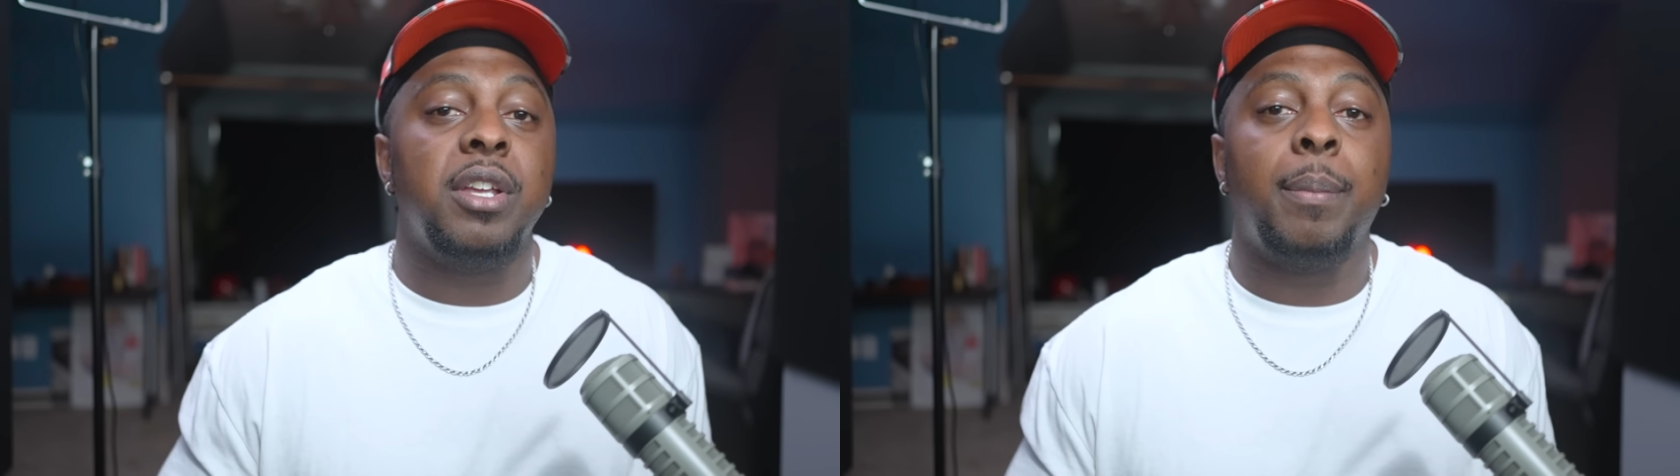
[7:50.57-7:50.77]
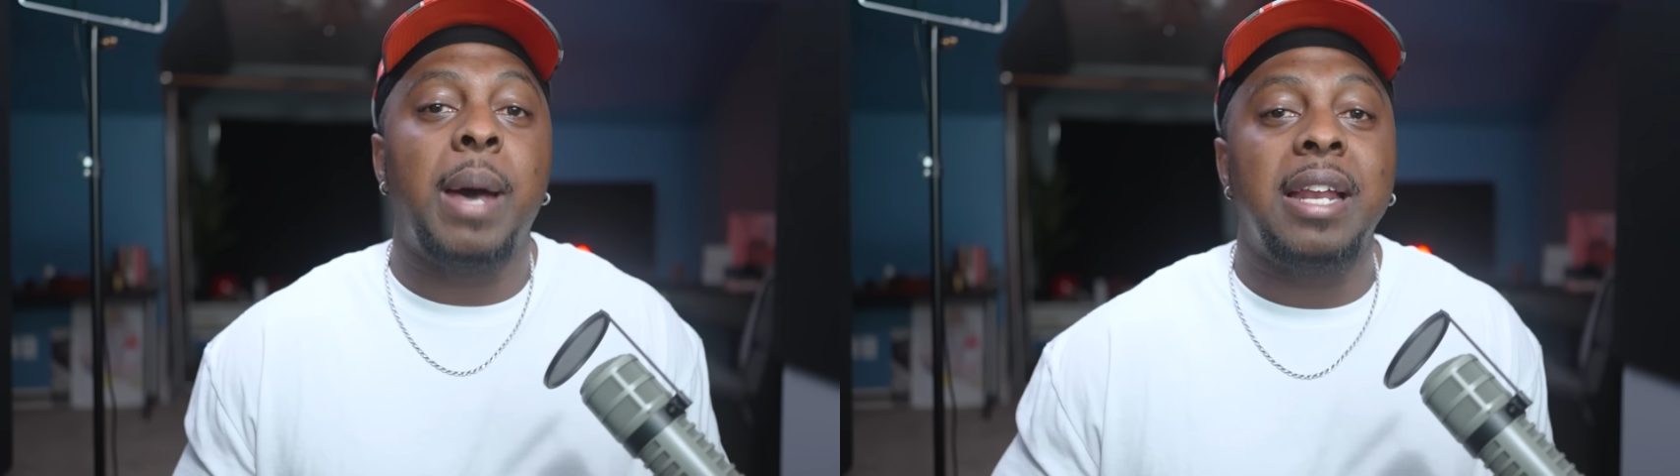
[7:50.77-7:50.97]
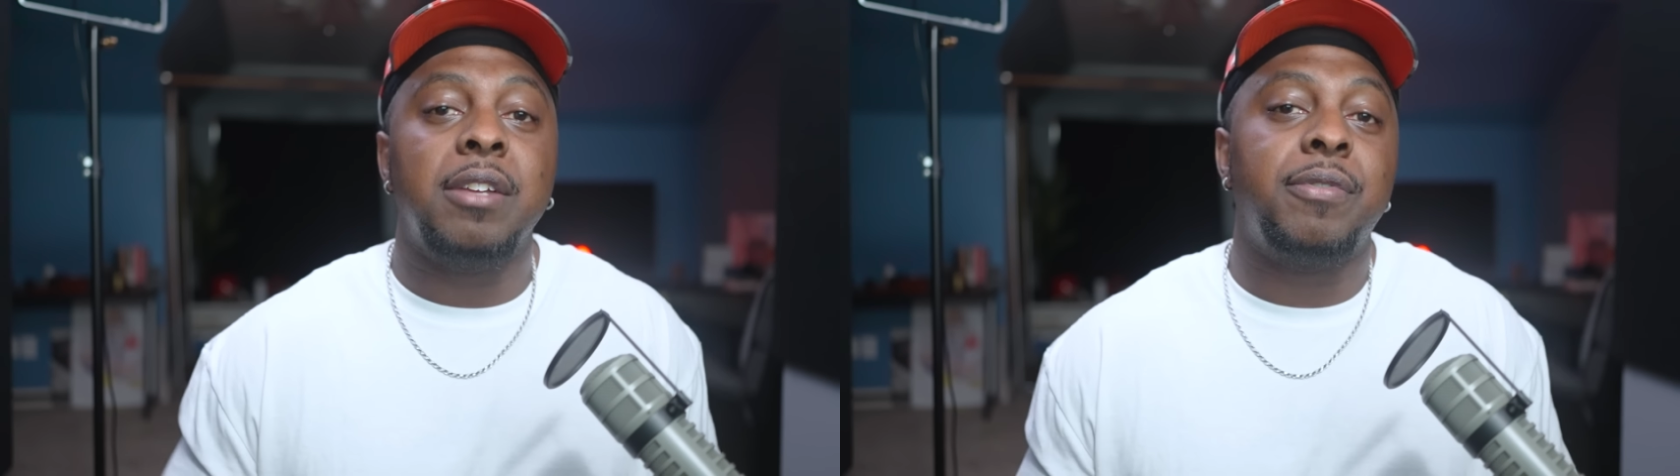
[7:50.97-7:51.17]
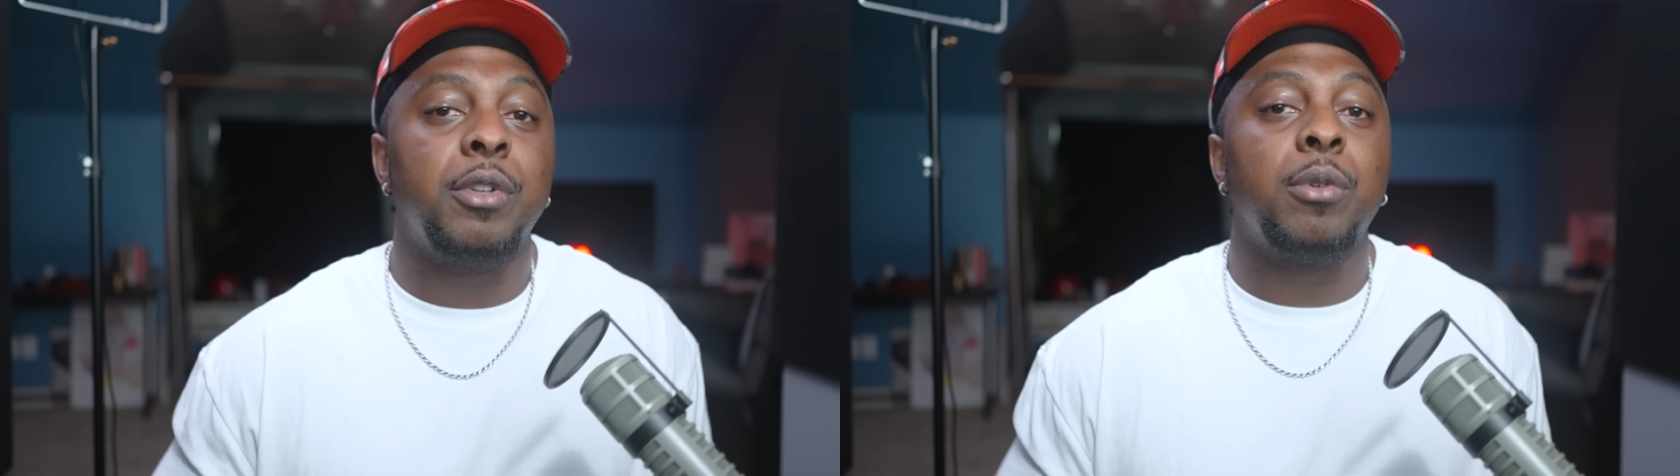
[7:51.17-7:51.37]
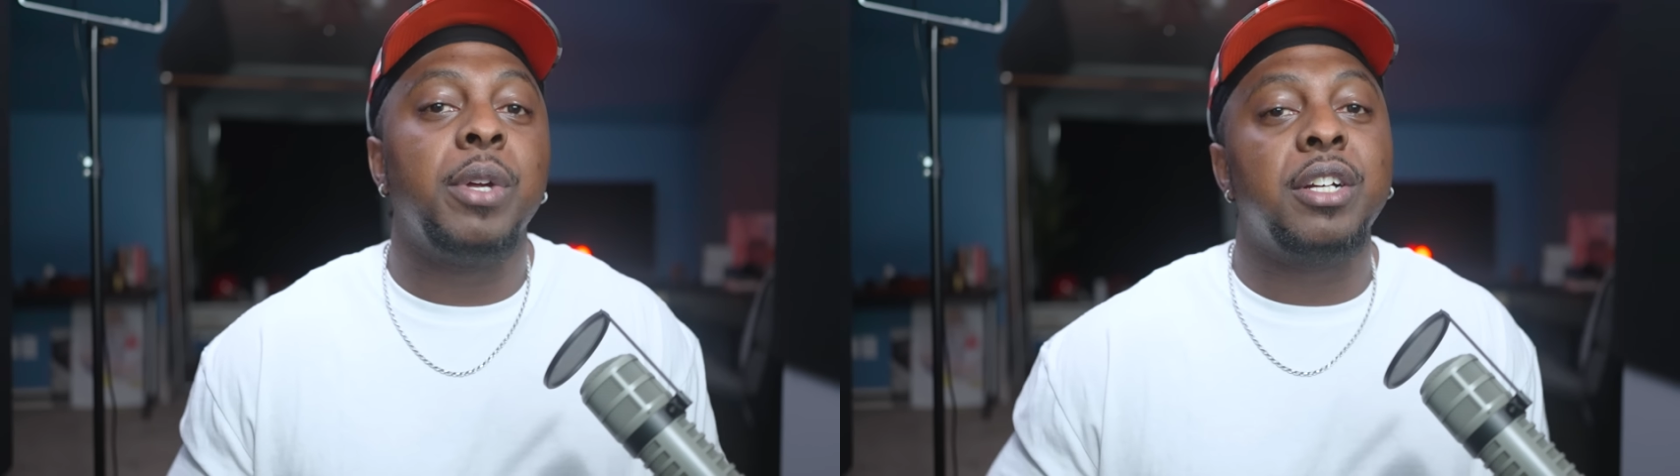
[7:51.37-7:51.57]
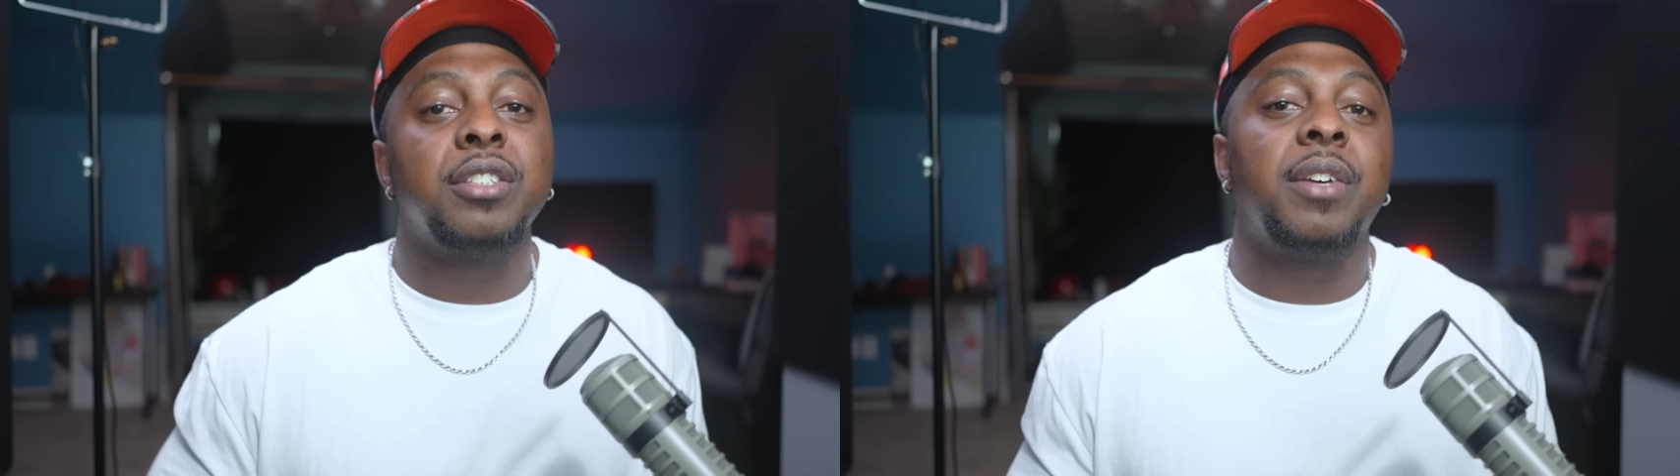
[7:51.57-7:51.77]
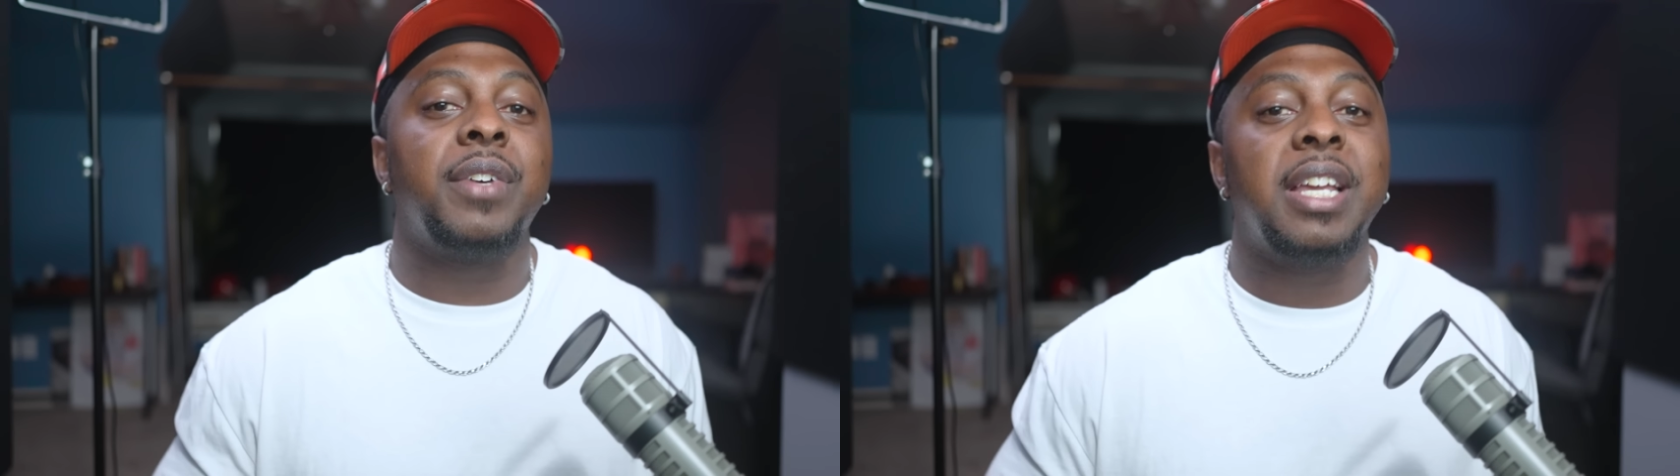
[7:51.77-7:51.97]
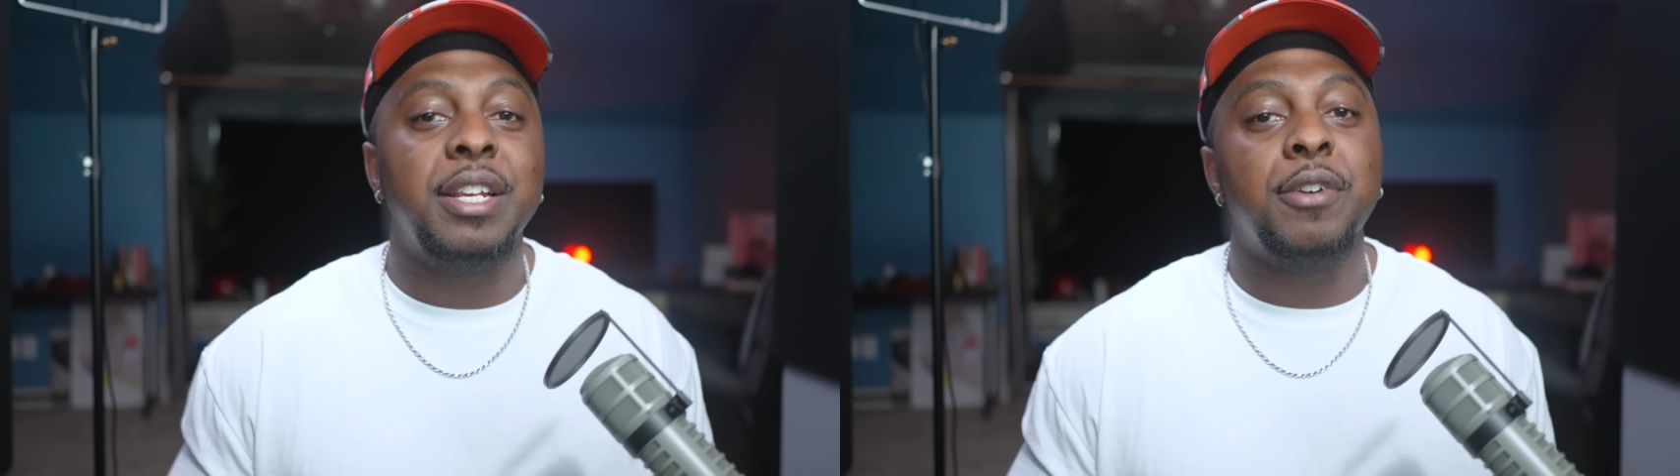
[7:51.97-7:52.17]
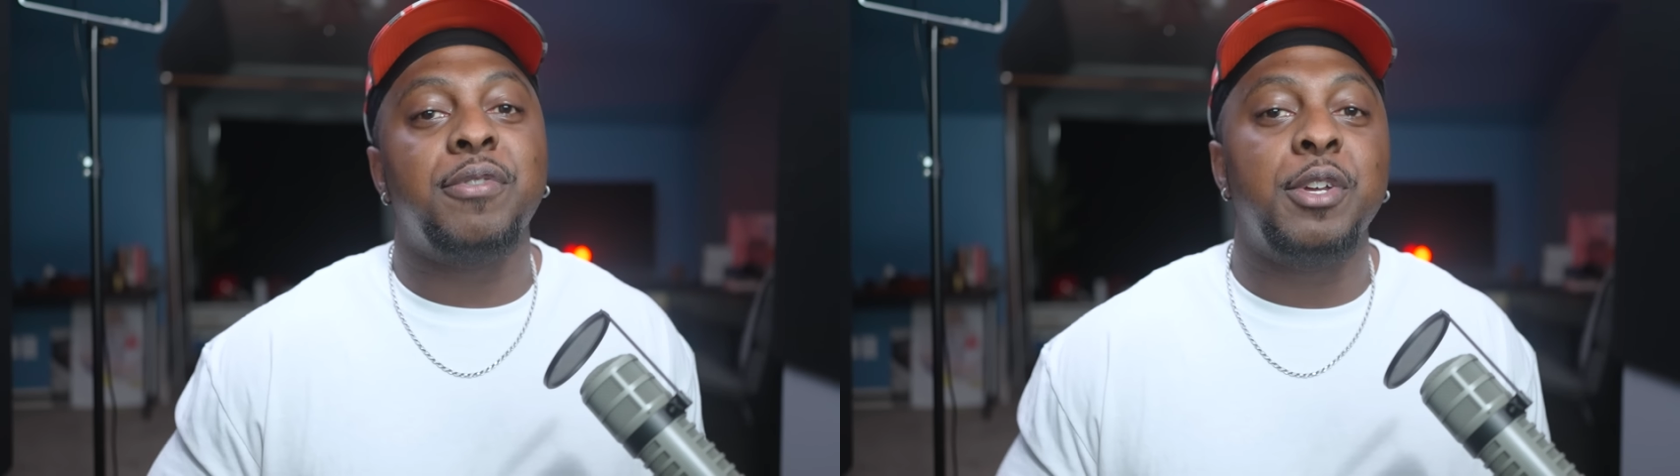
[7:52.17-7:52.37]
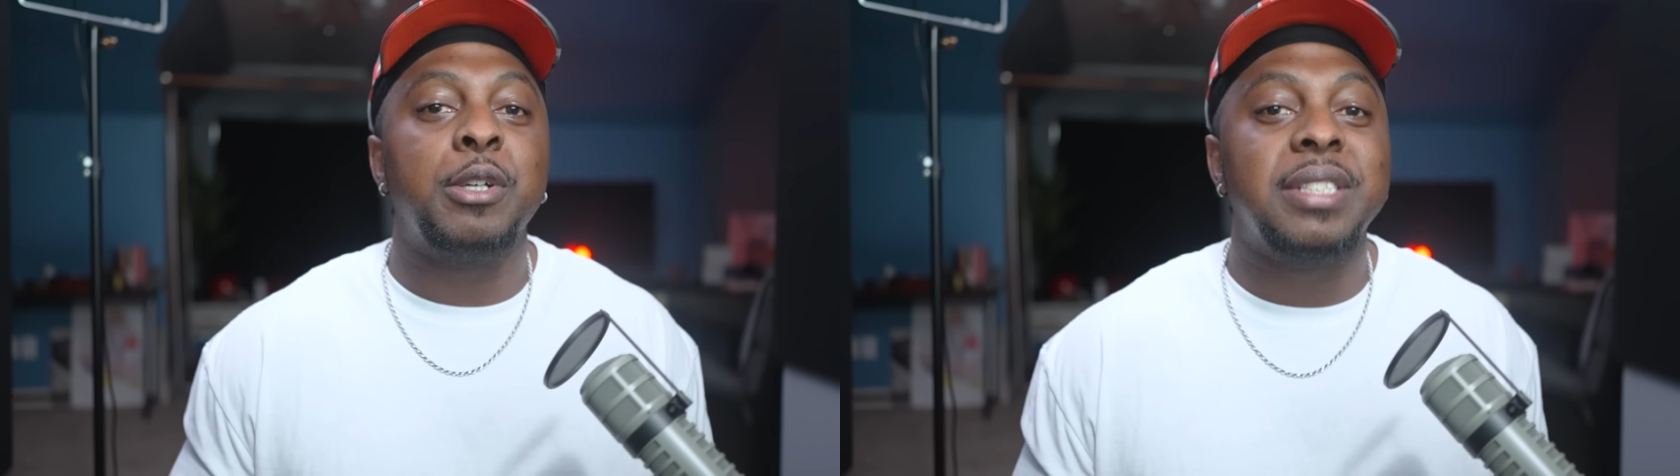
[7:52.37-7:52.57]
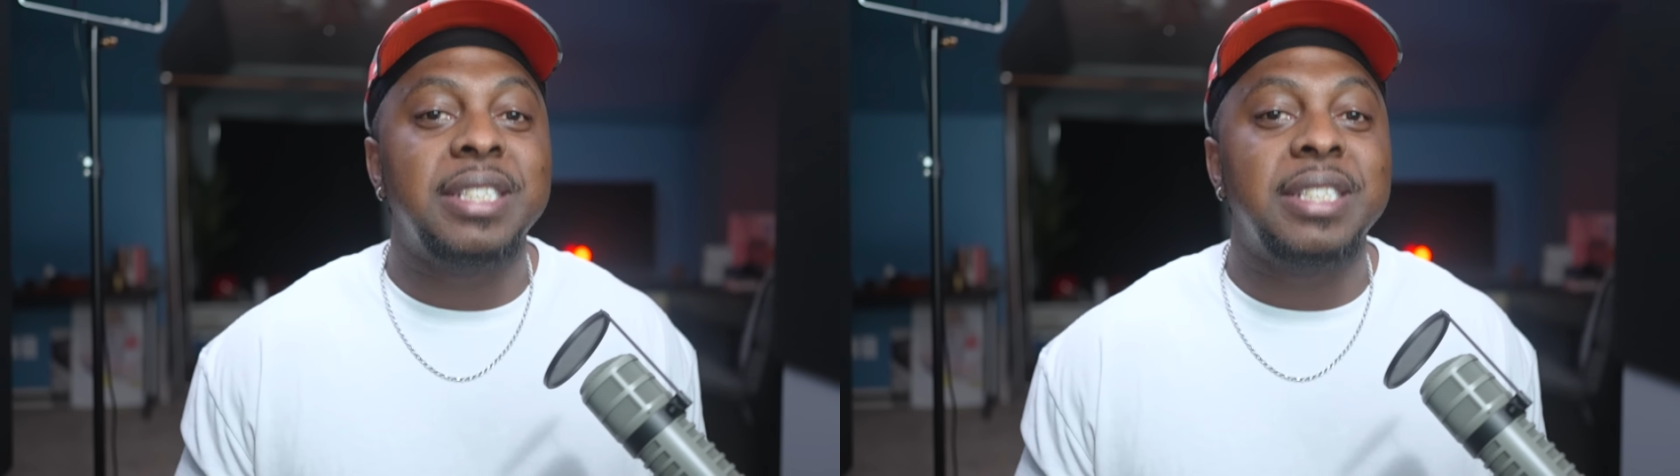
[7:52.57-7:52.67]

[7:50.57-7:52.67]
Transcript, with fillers: your body for the rigors of an NFL